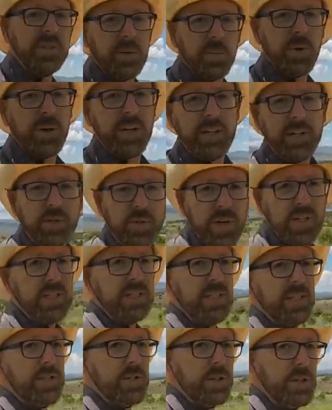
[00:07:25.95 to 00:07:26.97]
was somewhat
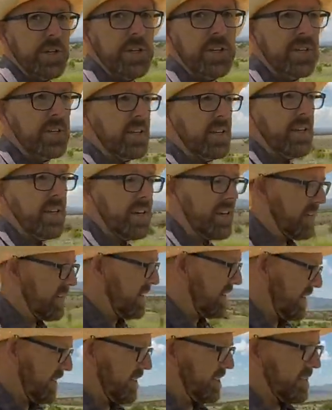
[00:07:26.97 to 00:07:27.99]
interesting to you.
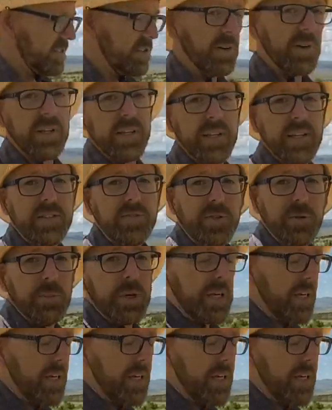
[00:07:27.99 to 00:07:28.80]
It certainly is for